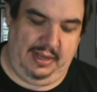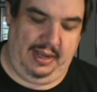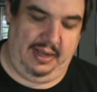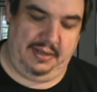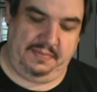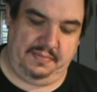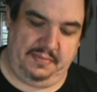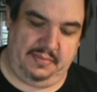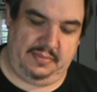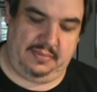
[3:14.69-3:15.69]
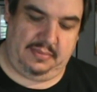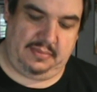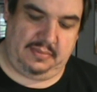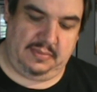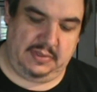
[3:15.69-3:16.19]

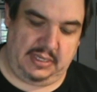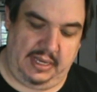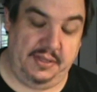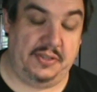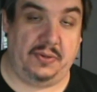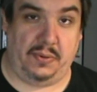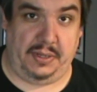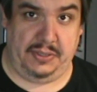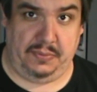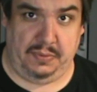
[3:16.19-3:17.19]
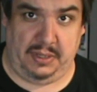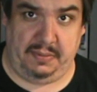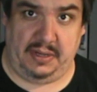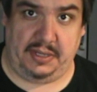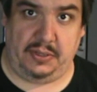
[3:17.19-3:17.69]
And the story is really,
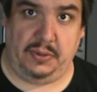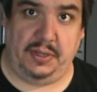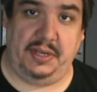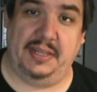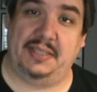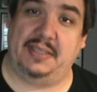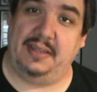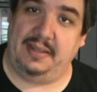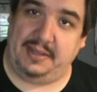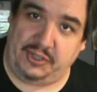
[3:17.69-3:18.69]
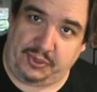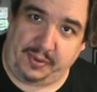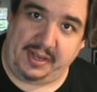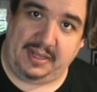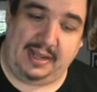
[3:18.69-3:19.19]
really good, and it's
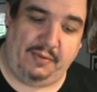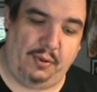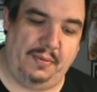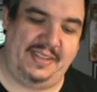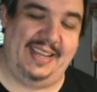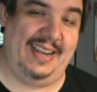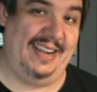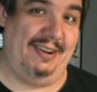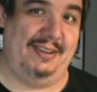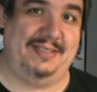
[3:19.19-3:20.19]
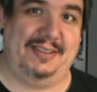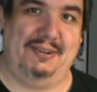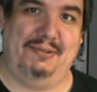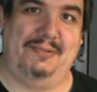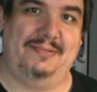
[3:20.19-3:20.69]
street level, yet it
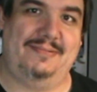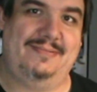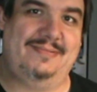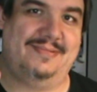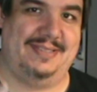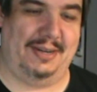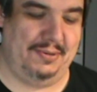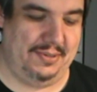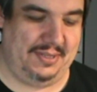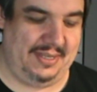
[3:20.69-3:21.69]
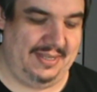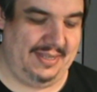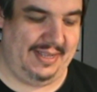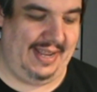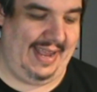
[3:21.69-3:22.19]
also
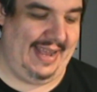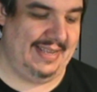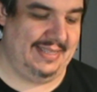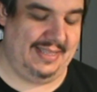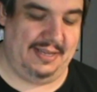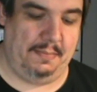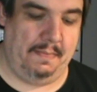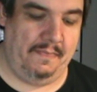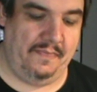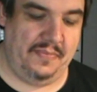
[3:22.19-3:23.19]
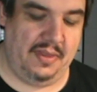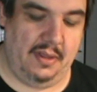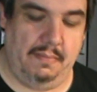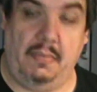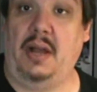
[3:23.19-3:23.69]
it has the
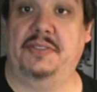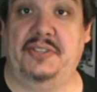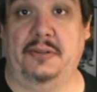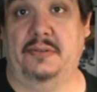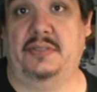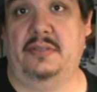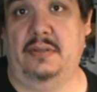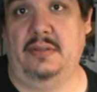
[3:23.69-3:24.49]
monsters,